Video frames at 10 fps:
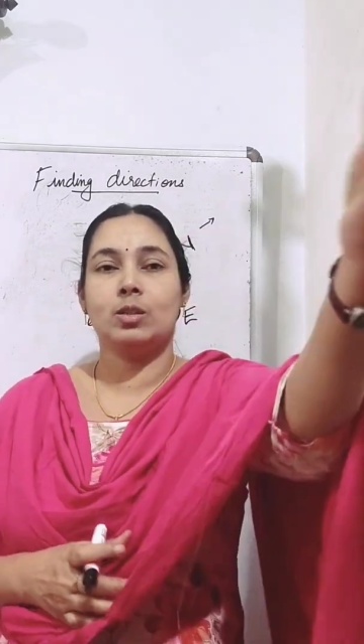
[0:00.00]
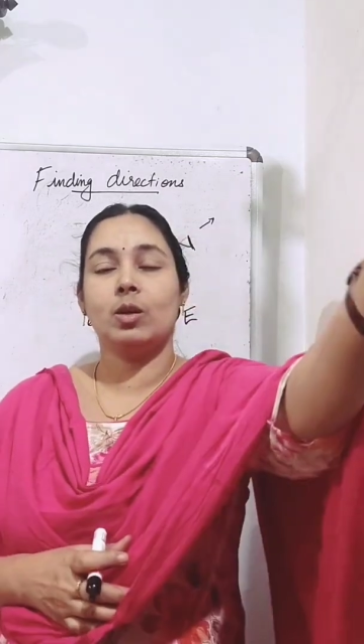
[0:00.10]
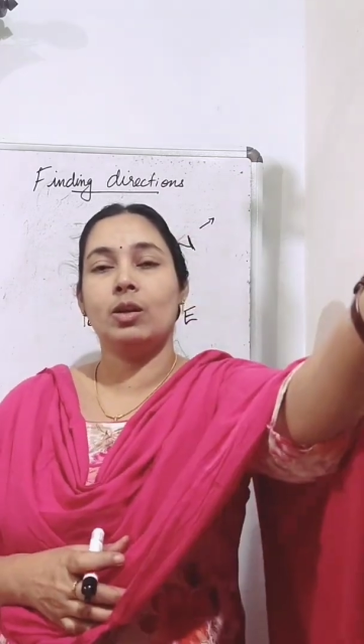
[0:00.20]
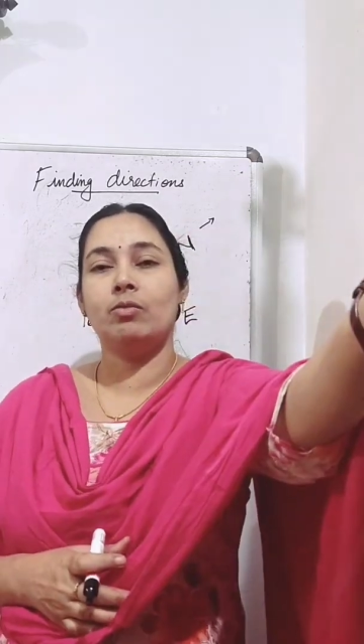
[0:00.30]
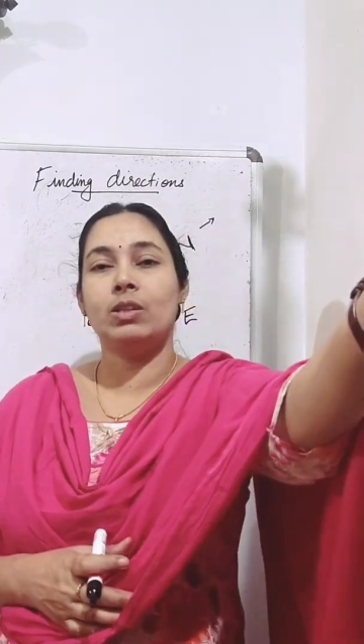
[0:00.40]
So
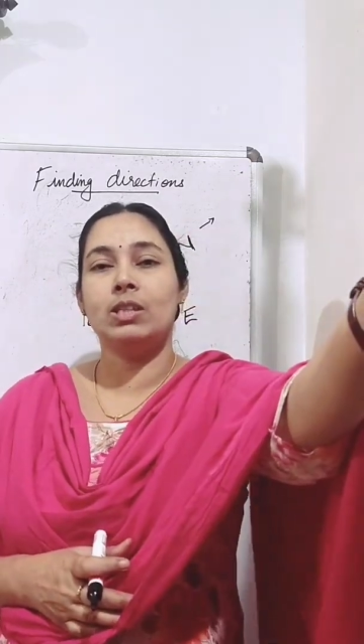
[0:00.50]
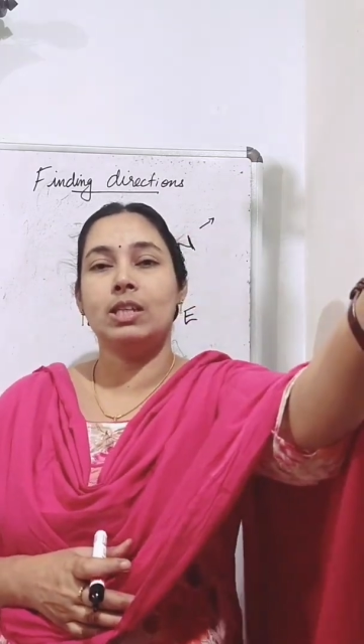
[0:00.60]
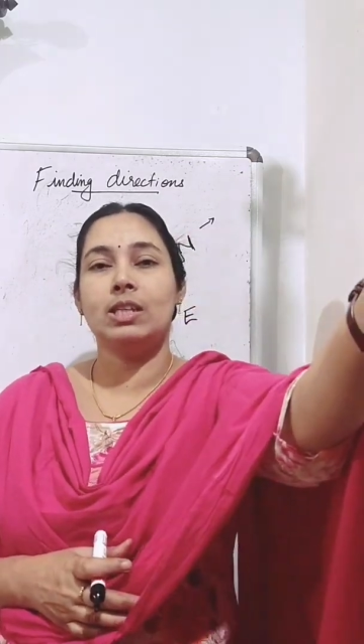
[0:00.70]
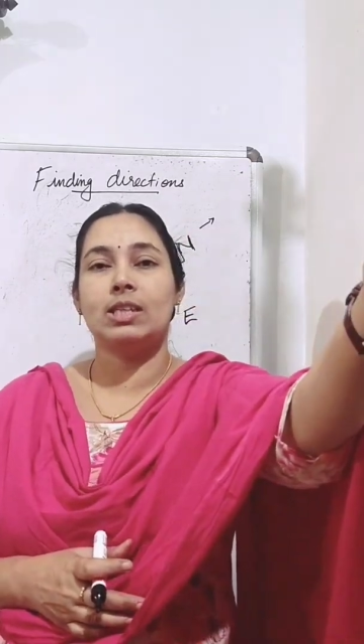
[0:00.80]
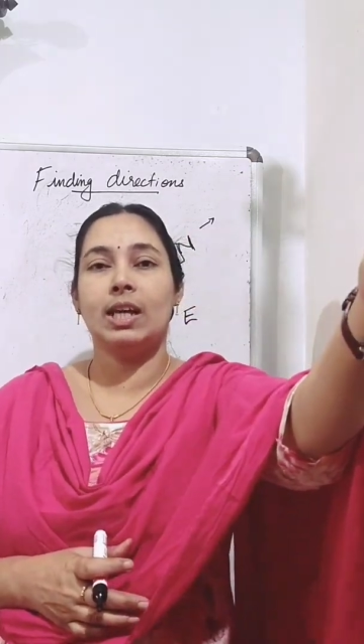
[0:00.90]
if this
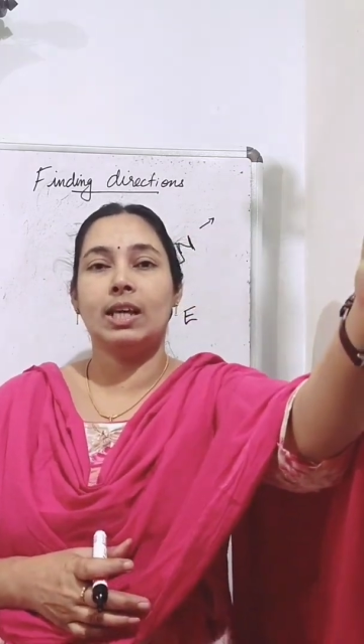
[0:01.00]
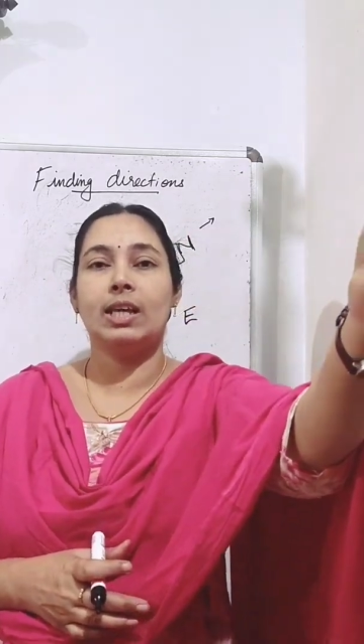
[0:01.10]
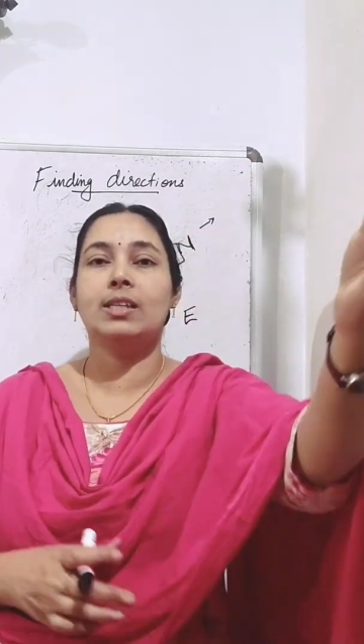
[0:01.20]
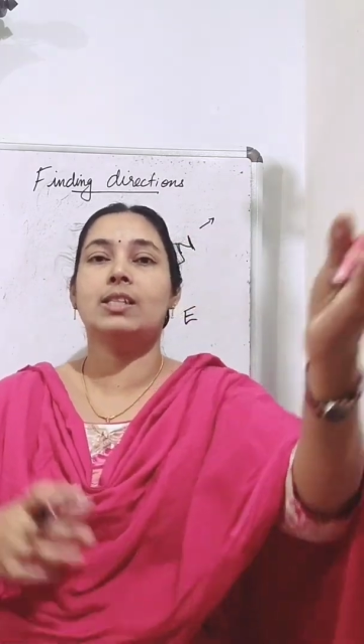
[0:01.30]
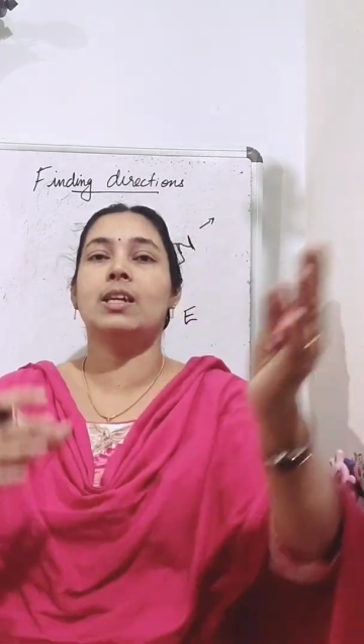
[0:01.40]
is the
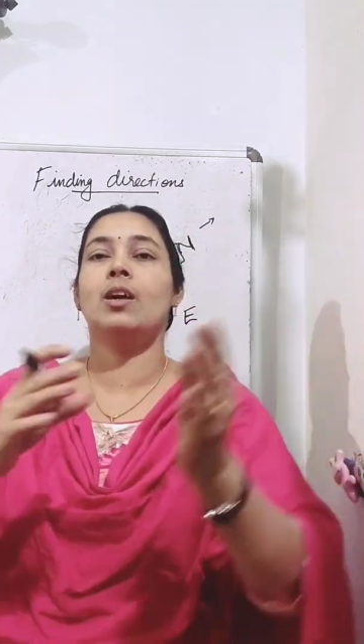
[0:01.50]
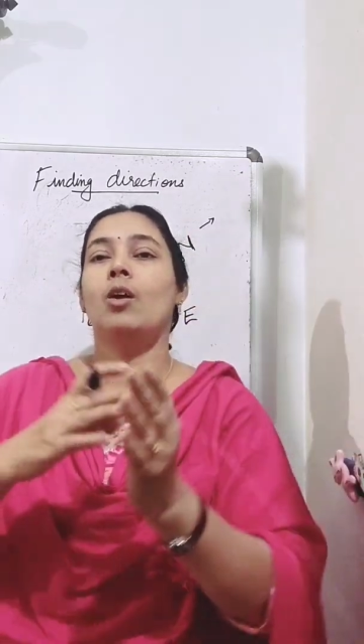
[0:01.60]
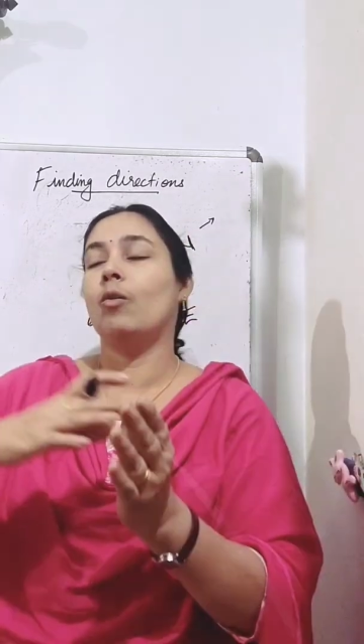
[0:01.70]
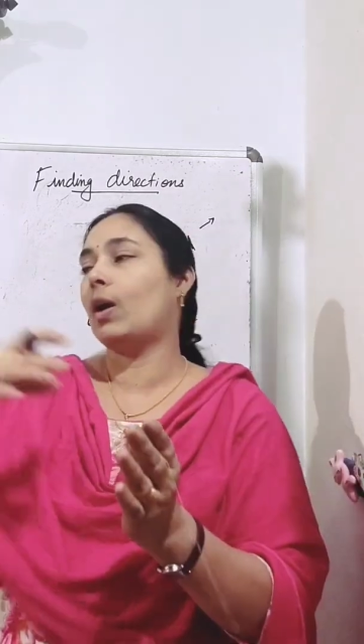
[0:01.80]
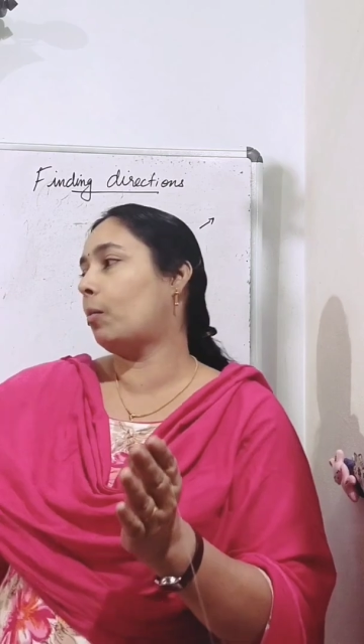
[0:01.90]
east,
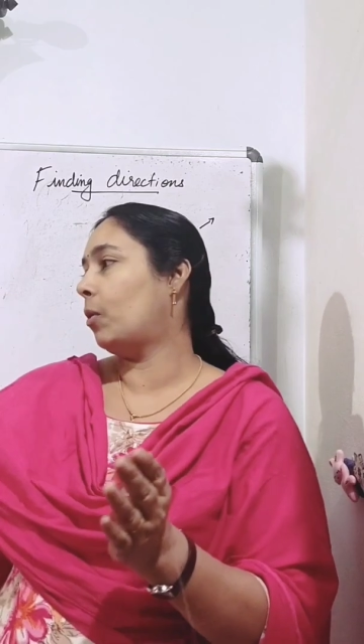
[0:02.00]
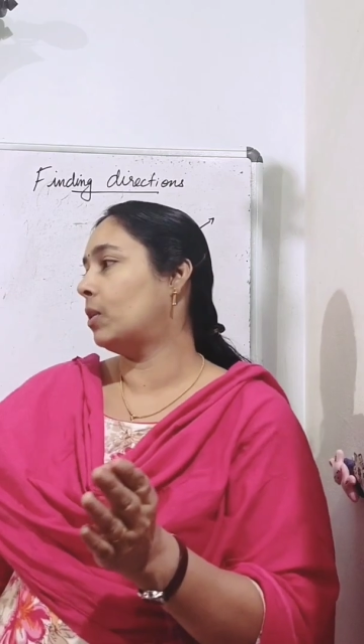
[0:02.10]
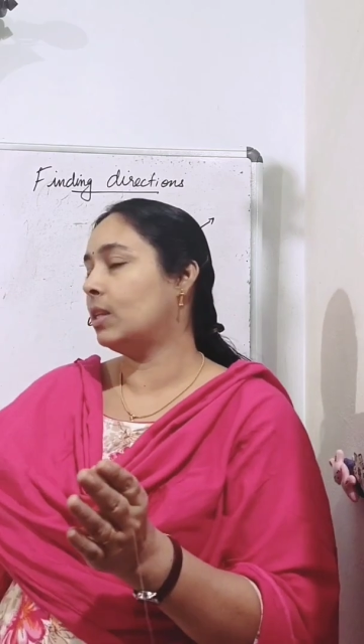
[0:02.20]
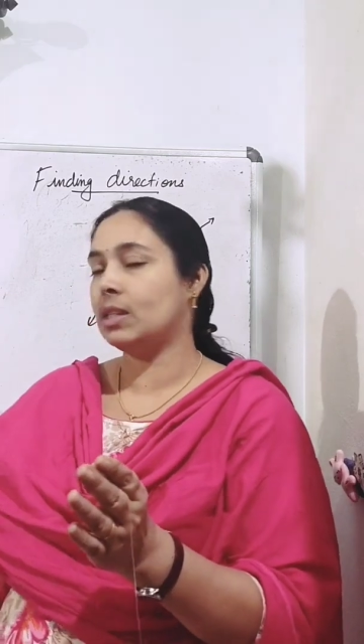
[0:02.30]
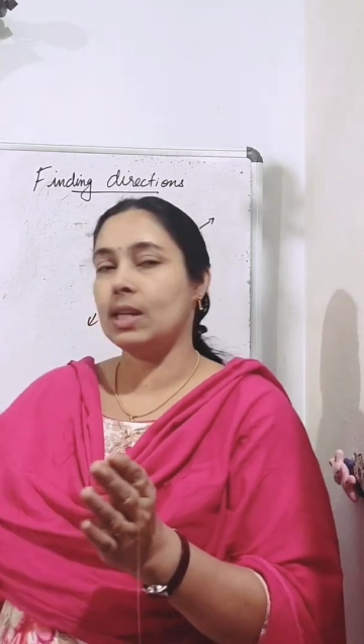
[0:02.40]
what
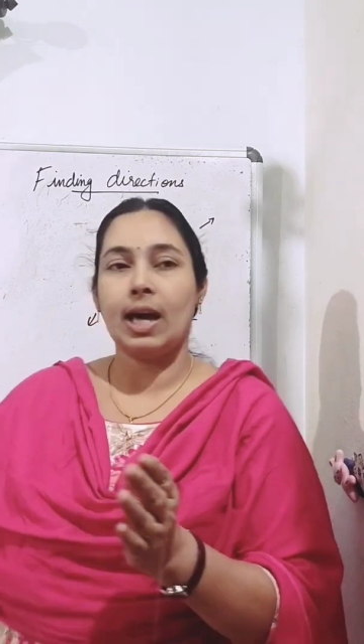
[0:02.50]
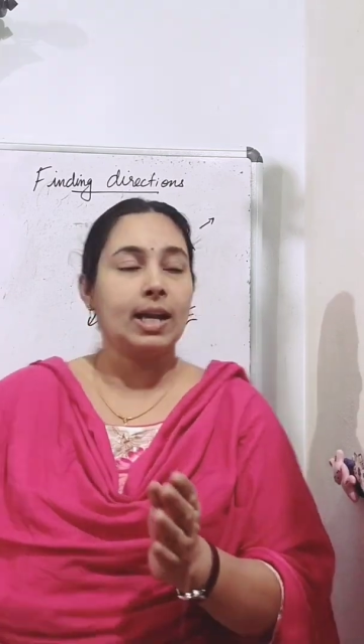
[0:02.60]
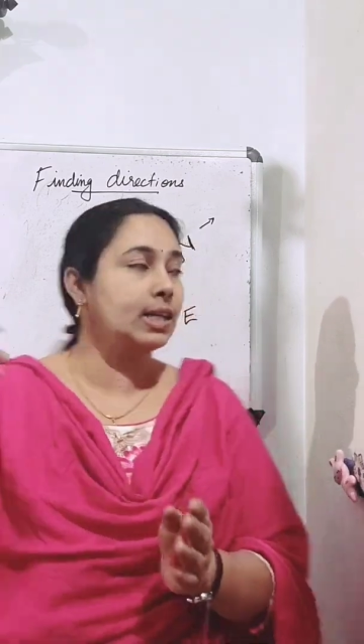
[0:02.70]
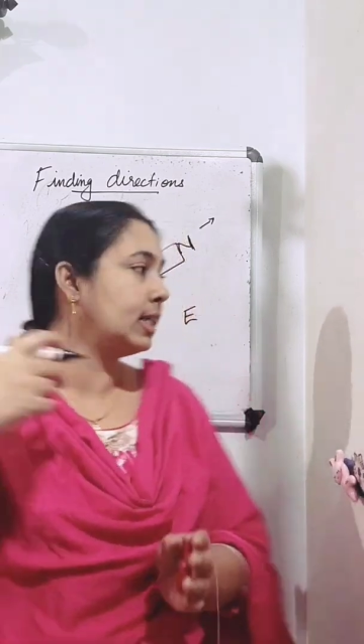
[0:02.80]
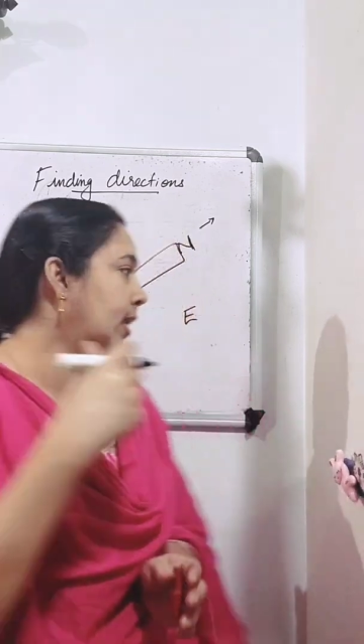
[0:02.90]
about this
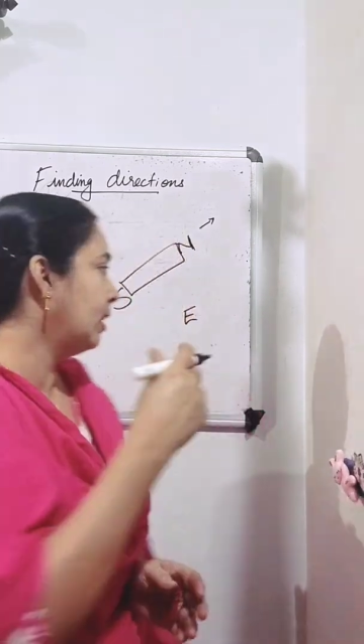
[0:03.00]
direction?